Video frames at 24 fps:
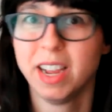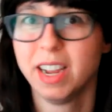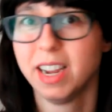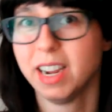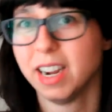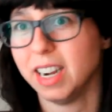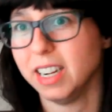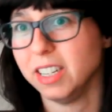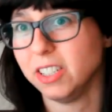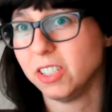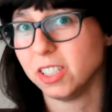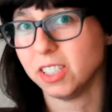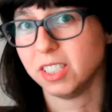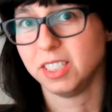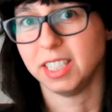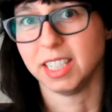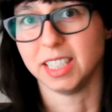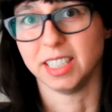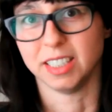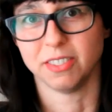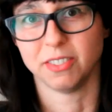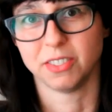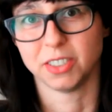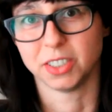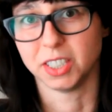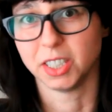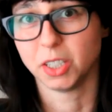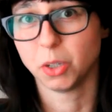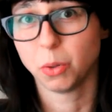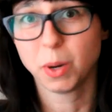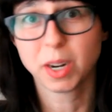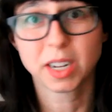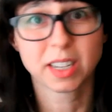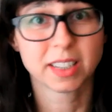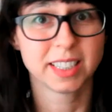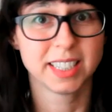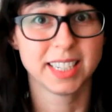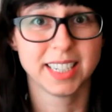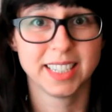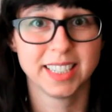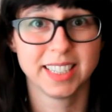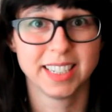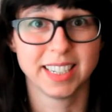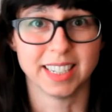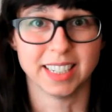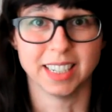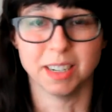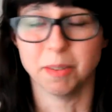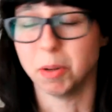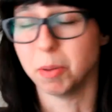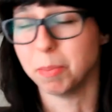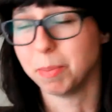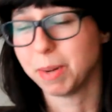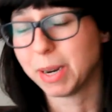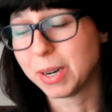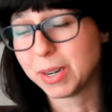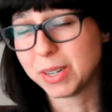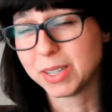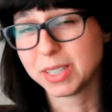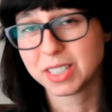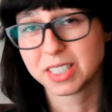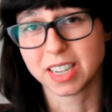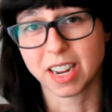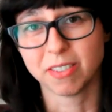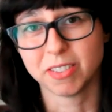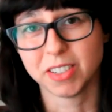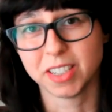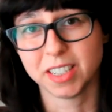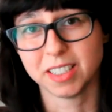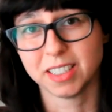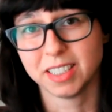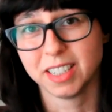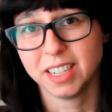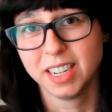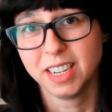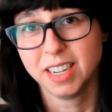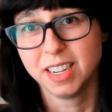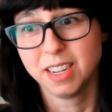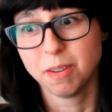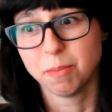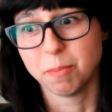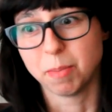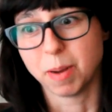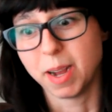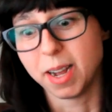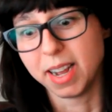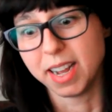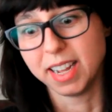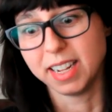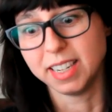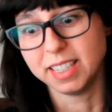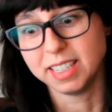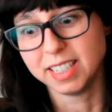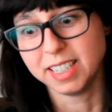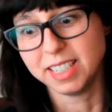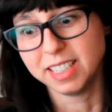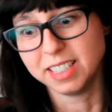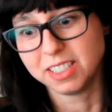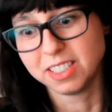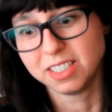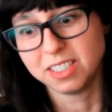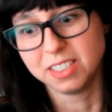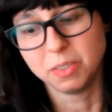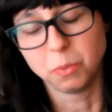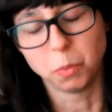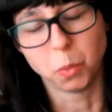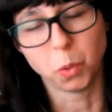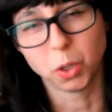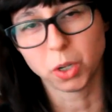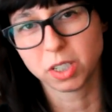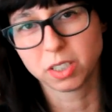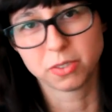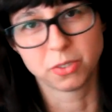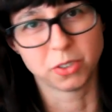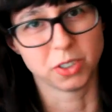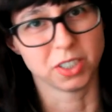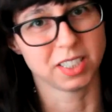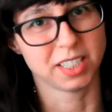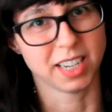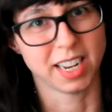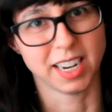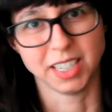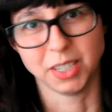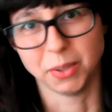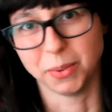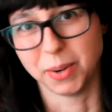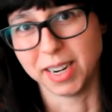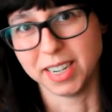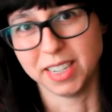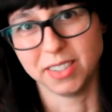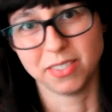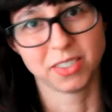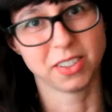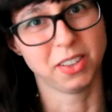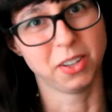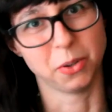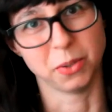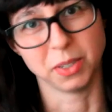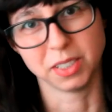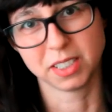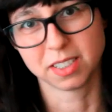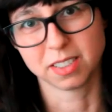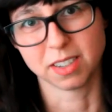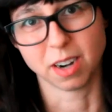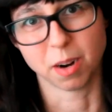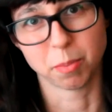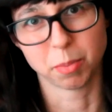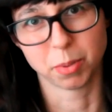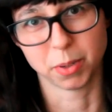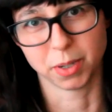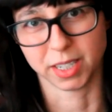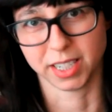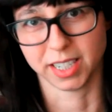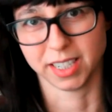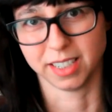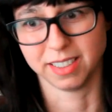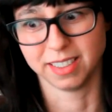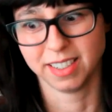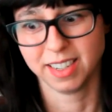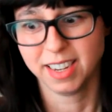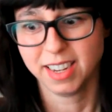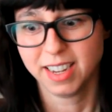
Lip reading: I just did it very quickly and I'm embarrassed of it, but it works for us anyway, even though it's not pretty."